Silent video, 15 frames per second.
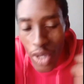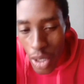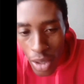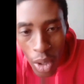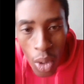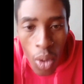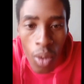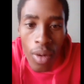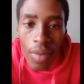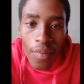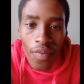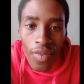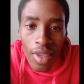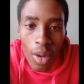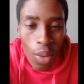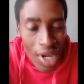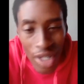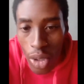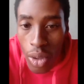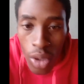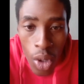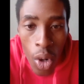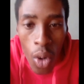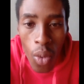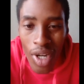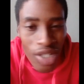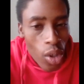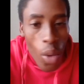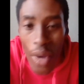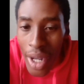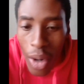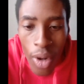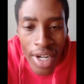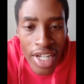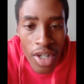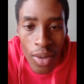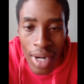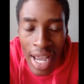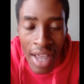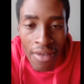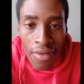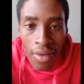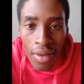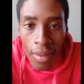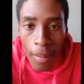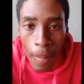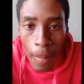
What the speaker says: you know, want to know what's going on in your life.